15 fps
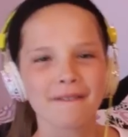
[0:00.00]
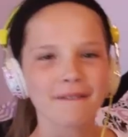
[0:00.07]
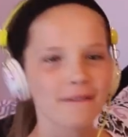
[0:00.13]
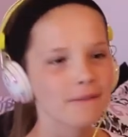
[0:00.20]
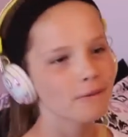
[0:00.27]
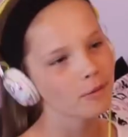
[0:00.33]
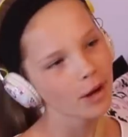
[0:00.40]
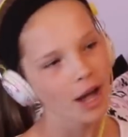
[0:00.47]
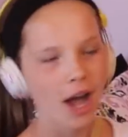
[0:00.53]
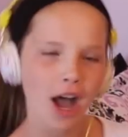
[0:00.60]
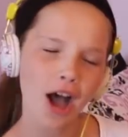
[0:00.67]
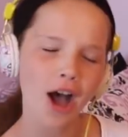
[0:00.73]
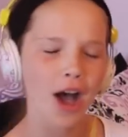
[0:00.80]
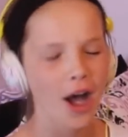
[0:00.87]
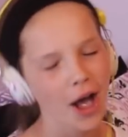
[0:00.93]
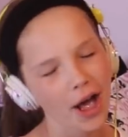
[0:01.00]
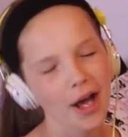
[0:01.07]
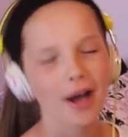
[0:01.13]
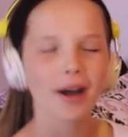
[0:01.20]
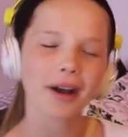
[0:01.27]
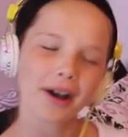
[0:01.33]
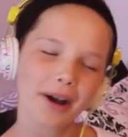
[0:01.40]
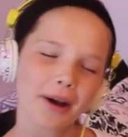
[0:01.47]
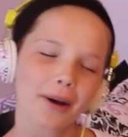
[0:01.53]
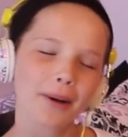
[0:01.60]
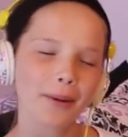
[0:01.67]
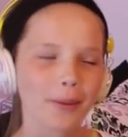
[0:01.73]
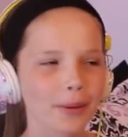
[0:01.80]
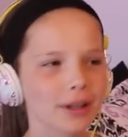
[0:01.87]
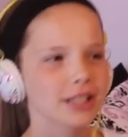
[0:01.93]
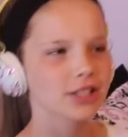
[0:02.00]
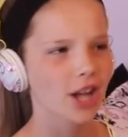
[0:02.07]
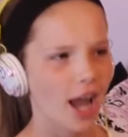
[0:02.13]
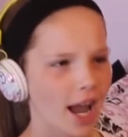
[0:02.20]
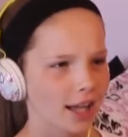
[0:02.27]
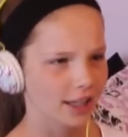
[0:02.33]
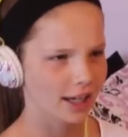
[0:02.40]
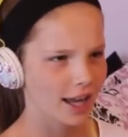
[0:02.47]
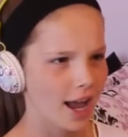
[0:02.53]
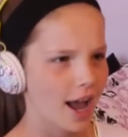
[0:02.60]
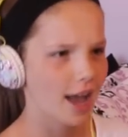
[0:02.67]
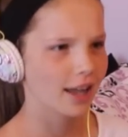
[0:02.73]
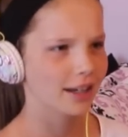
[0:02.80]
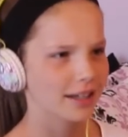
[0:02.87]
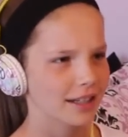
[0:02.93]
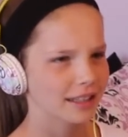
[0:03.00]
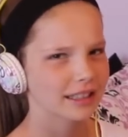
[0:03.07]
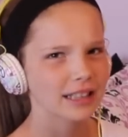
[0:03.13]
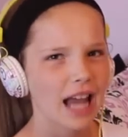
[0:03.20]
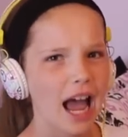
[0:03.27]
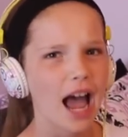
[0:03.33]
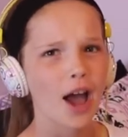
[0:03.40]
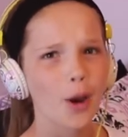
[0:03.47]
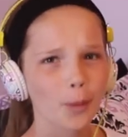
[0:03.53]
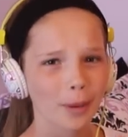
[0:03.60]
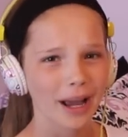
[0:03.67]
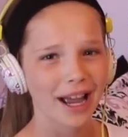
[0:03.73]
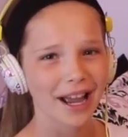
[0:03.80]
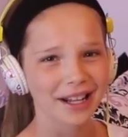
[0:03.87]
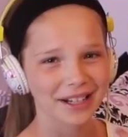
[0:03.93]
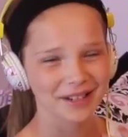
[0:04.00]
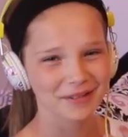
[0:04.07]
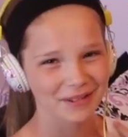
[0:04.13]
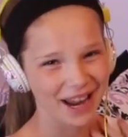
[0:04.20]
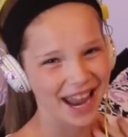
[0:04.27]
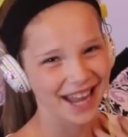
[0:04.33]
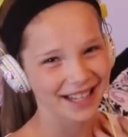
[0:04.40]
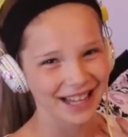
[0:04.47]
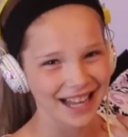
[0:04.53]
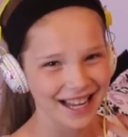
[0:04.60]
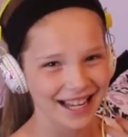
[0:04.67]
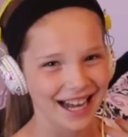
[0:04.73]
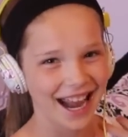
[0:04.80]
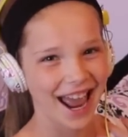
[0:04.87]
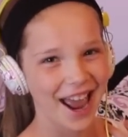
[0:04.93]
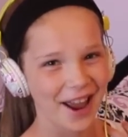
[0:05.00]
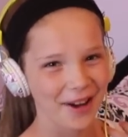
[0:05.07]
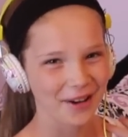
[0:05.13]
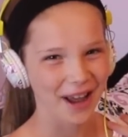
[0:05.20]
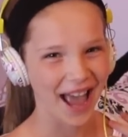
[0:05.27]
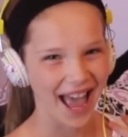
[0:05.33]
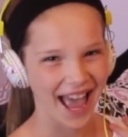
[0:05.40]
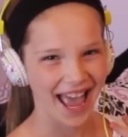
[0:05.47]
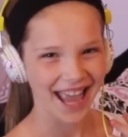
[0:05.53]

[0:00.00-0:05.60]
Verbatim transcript: And I'm a horrible singer, just so you guys know, so obviously I had to mute this because it was really embarrassing.